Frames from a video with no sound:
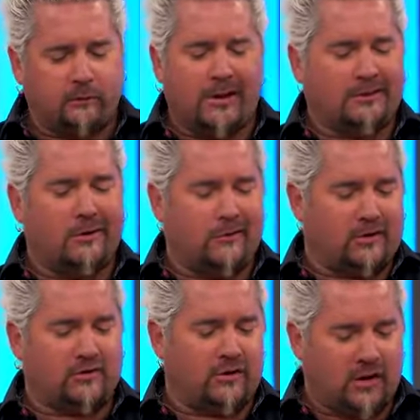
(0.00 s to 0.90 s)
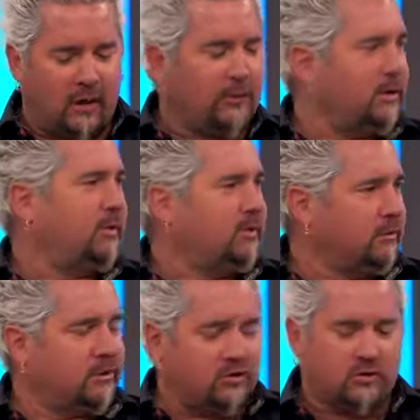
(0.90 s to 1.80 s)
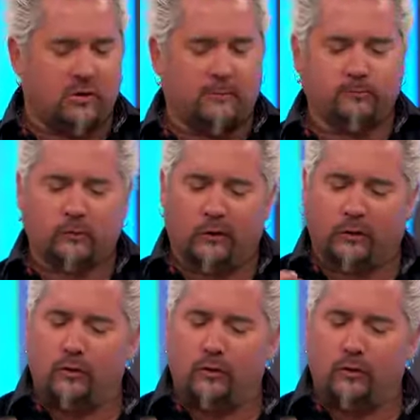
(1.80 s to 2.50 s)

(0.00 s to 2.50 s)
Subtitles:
and right there that says, I'm going to be delicious. The